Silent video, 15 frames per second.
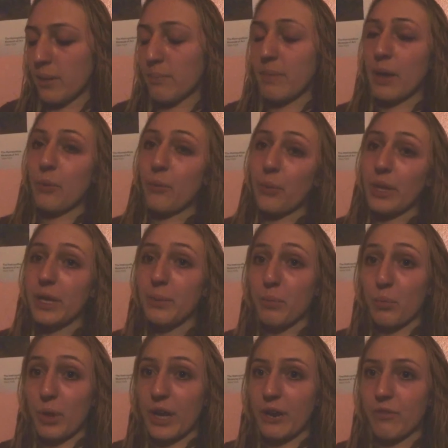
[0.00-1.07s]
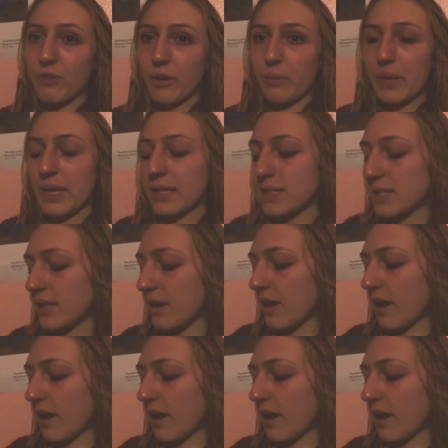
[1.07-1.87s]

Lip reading: my week break from it,